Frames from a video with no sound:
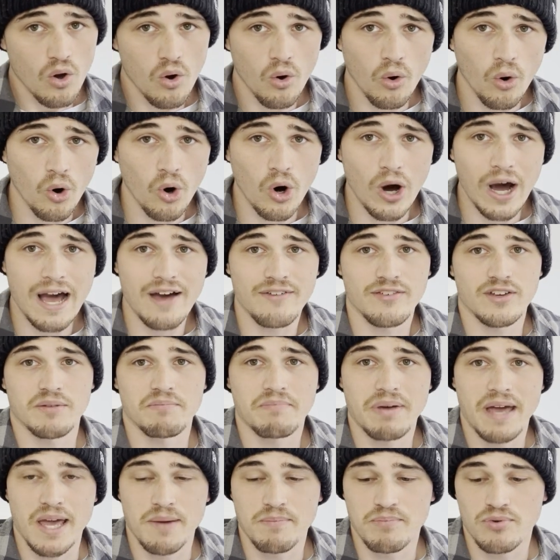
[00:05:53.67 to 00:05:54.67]
or having
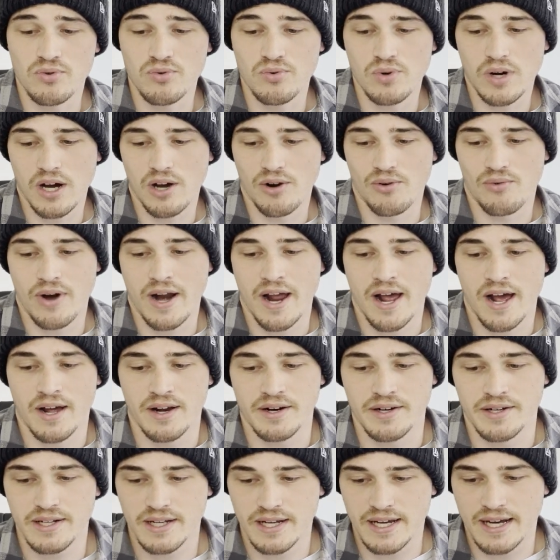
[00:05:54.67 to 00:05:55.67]
people
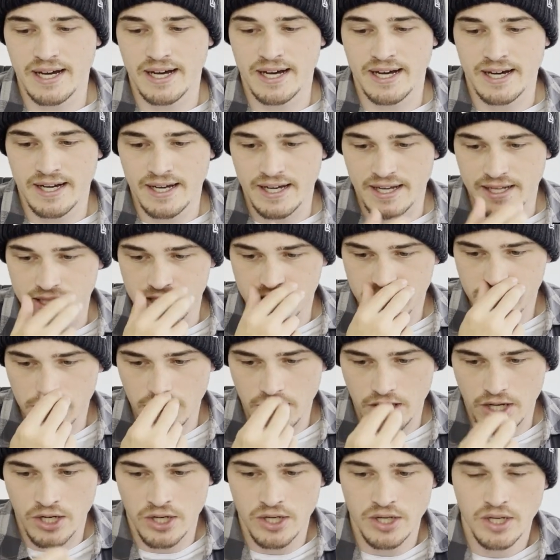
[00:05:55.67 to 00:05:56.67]
around. And
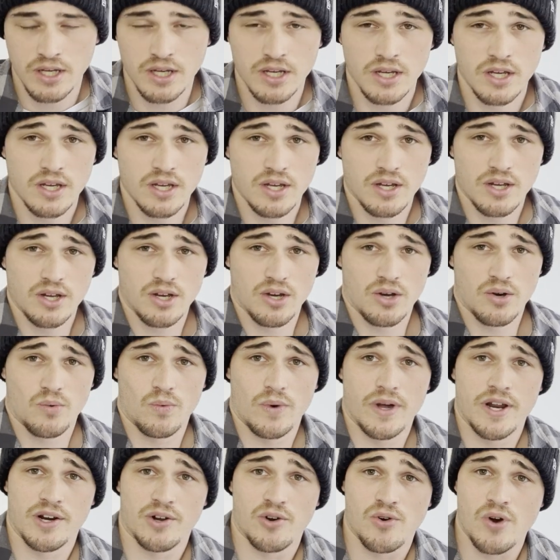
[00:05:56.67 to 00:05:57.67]
so
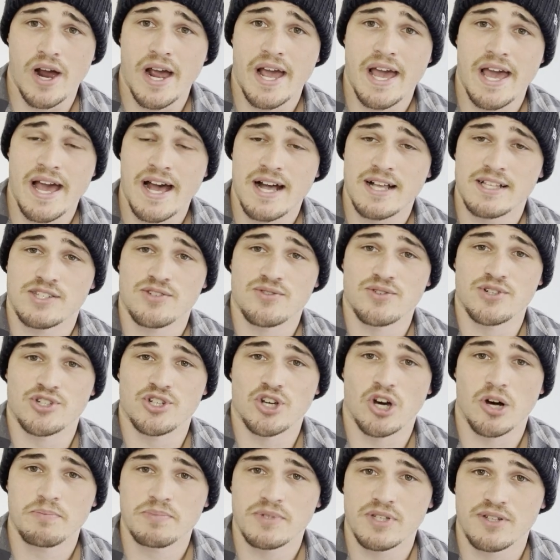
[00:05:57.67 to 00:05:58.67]
when greyhounds are
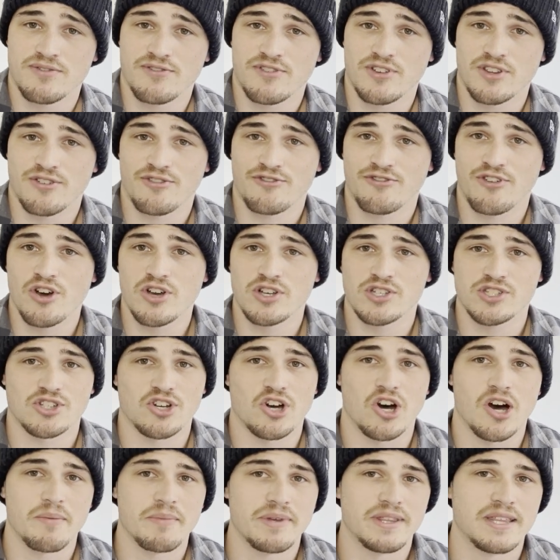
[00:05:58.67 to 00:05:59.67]
adopted for the first
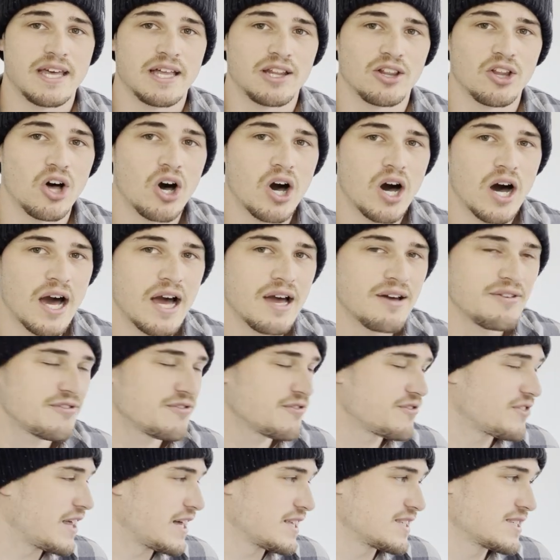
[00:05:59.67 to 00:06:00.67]
time in their
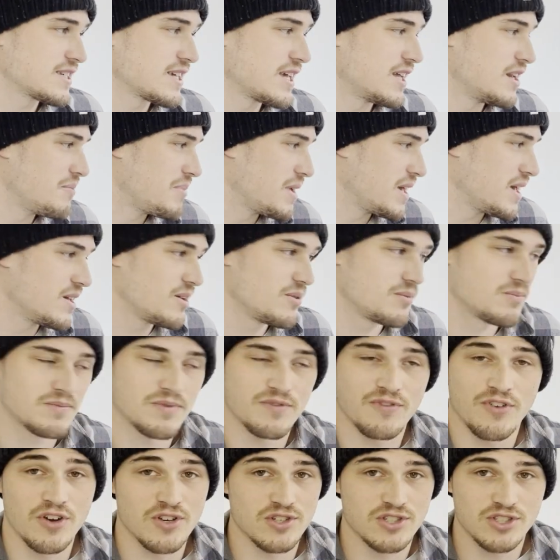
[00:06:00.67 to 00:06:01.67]
life, that's going to be
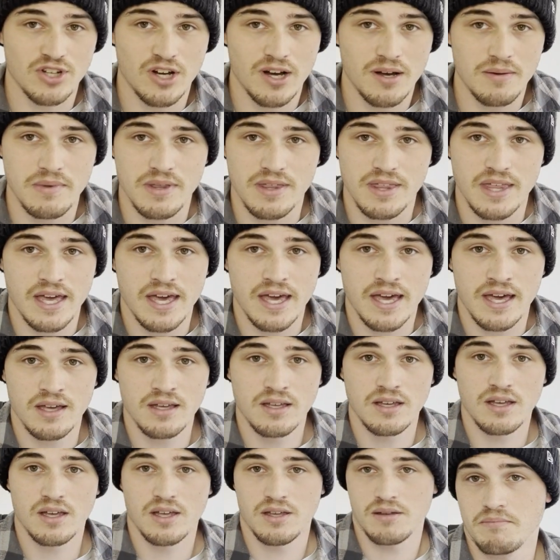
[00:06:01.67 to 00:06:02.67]
the first time that
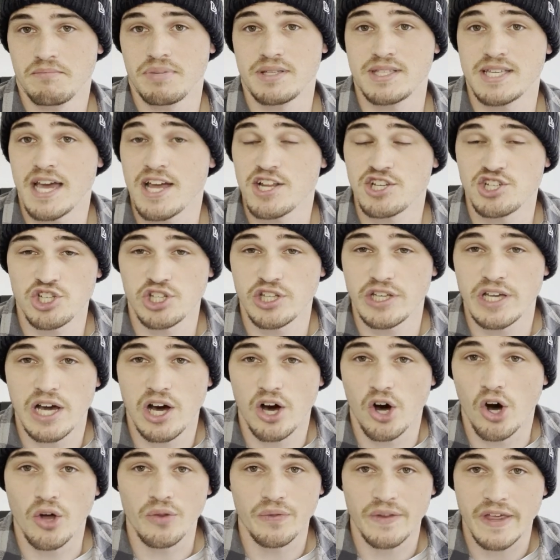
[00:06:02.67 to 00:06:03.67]
they're potentially
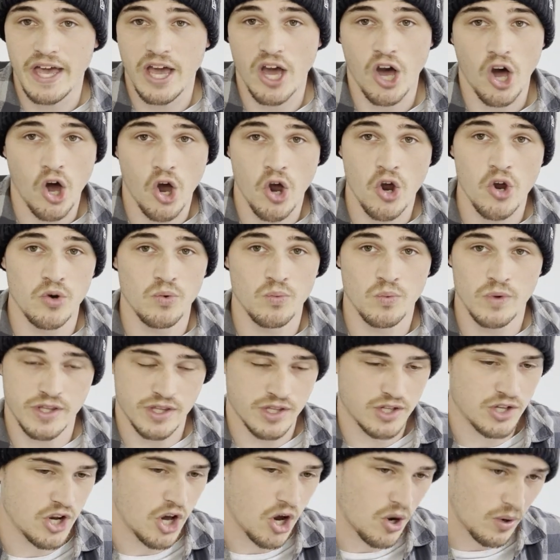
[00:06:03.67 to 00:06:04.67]
on their own
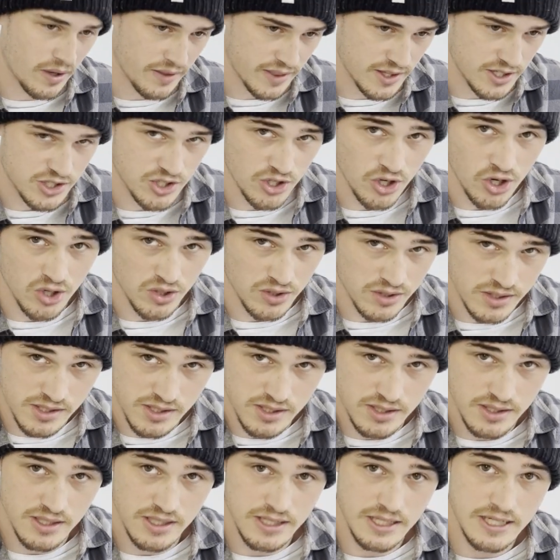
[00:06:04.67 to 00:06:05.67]
with no other
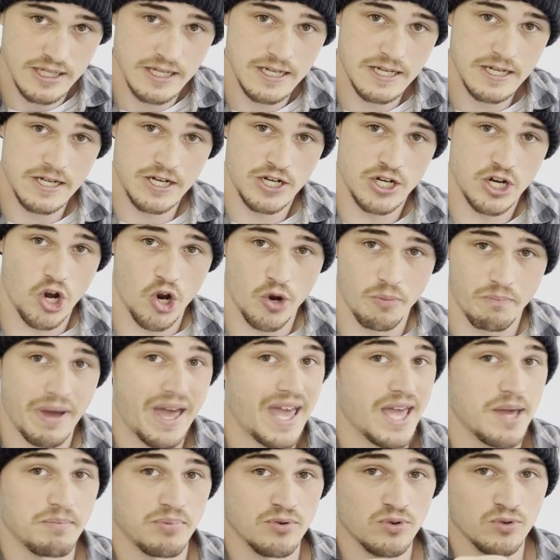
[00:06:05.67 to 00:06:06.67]
dogs, no
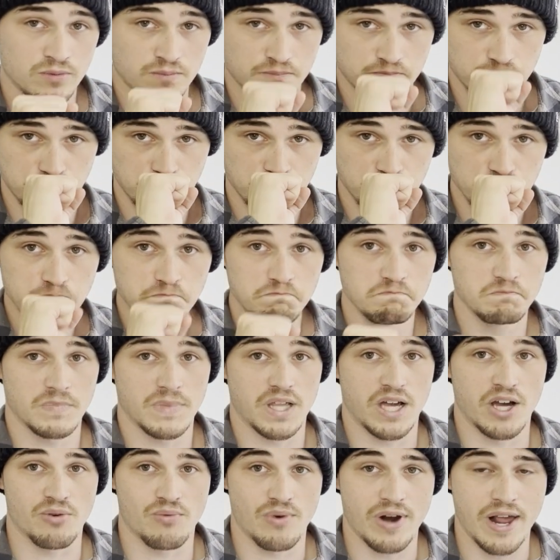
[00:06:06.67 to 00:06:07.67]
people
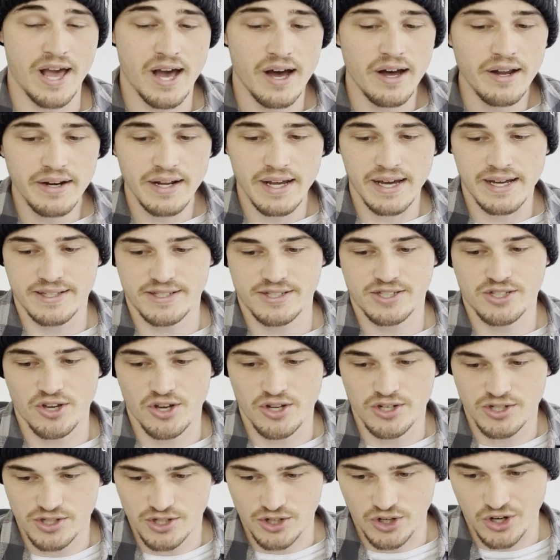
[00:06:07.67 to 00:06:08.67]
around at
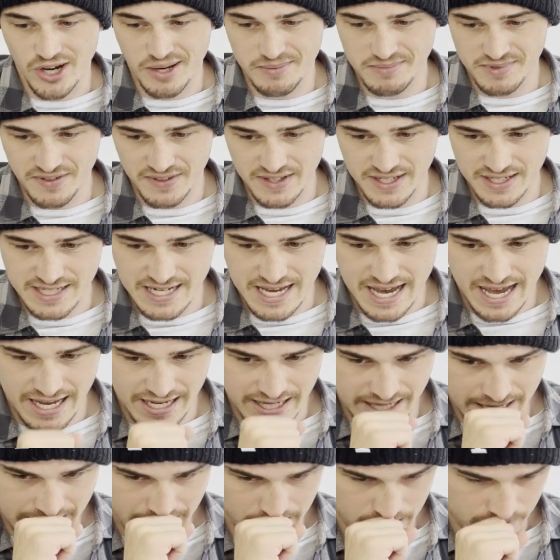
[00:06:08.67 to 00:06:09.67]
certain times of the day.
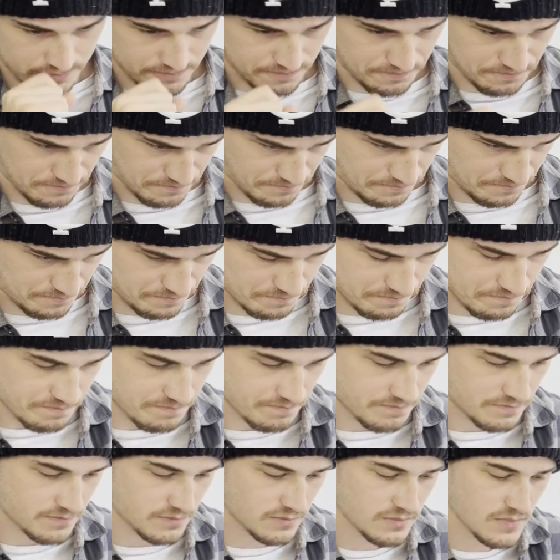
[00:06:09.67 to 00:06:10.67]
Now,
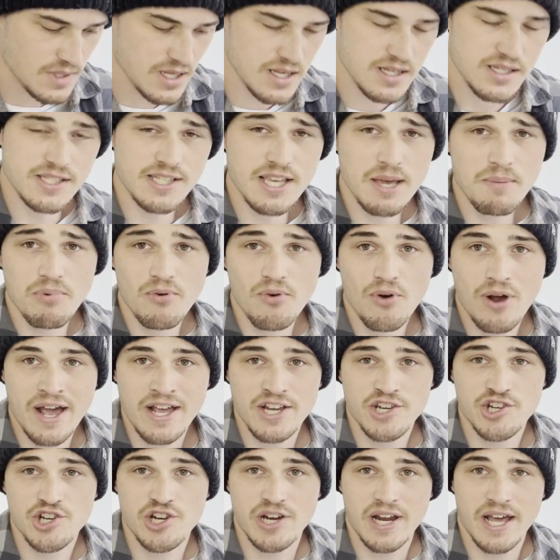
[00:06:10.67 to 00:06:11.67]

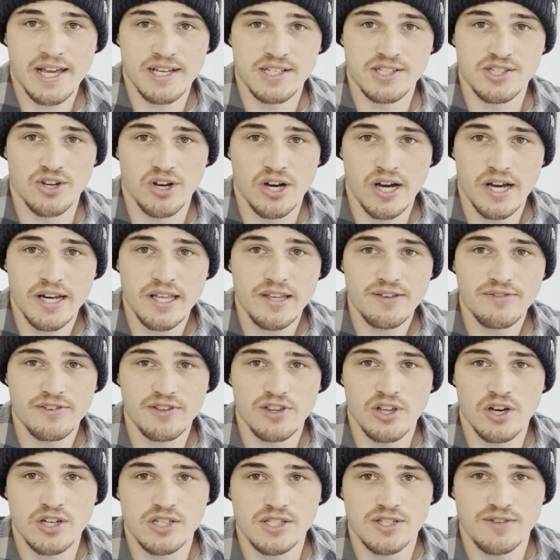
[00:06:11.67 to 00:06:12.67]
separation anxiety, for
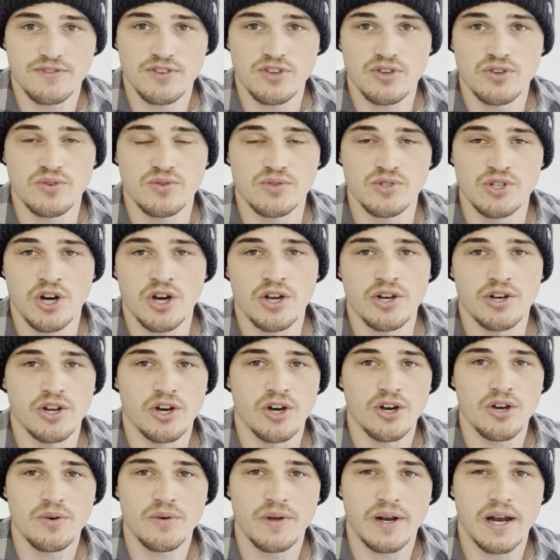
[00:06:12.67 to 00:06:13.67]
those of you who don't know
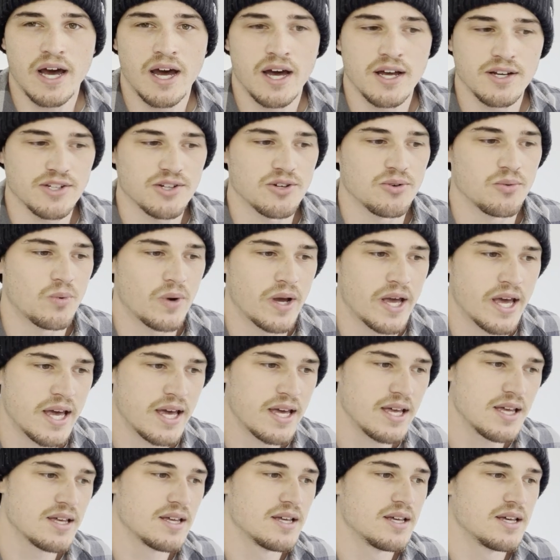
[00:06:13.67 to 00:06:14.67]
and aren't
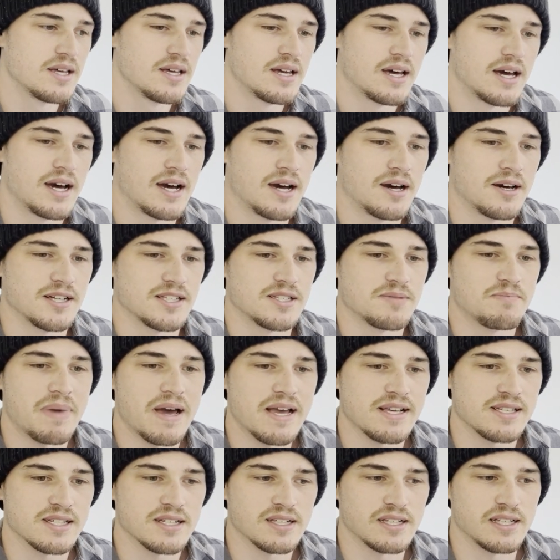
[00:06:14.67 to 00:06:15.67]
aware, it's
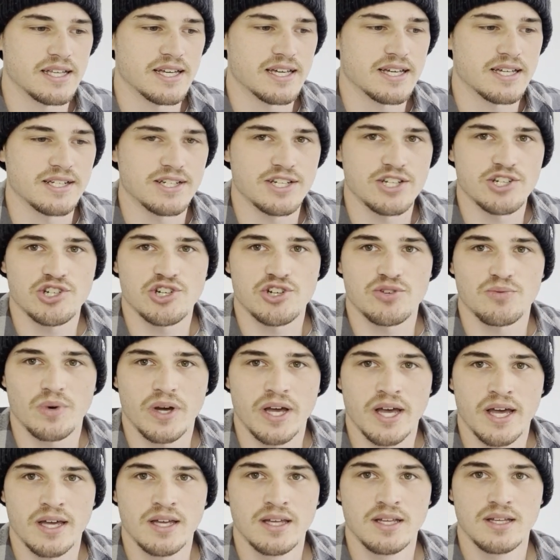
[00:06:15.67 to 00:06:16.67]
basically a condition
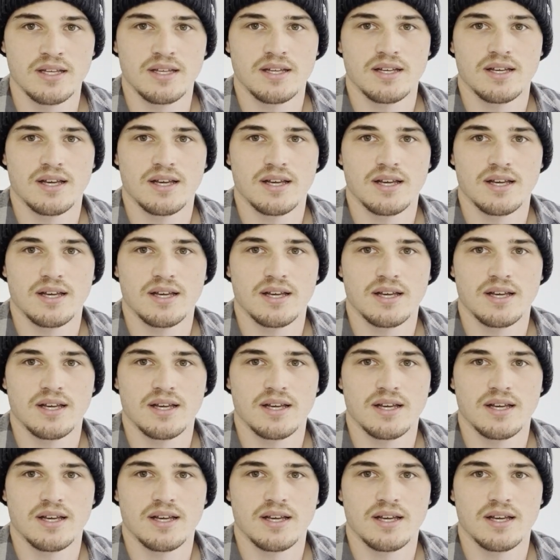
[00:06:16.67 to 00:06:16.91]
where